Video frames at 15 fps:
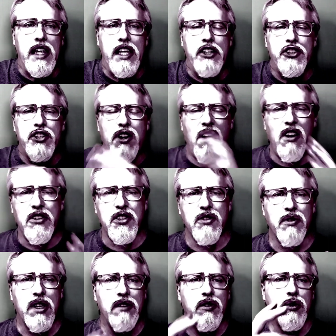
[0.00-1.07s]
It should also
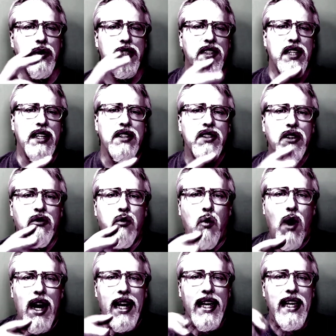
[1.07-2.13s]
give you a sense of
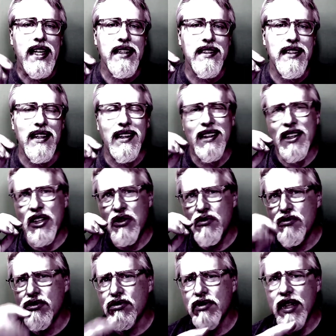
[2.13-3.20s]
why it's not
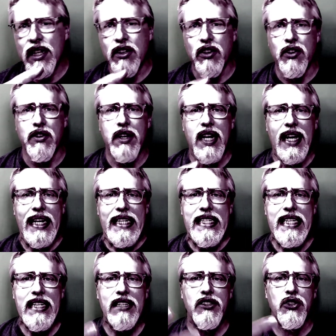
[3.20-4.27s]
usually a good
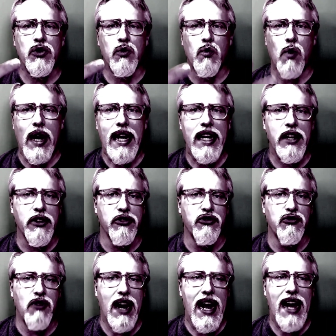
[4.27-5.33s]
idea to write your
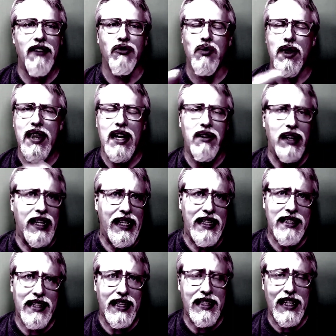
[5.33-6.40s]
draft without any
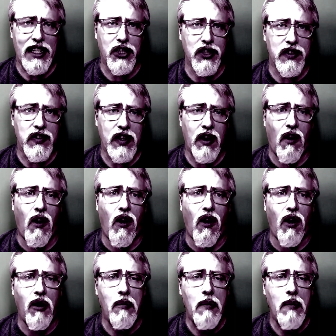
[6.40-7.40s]
citations at all.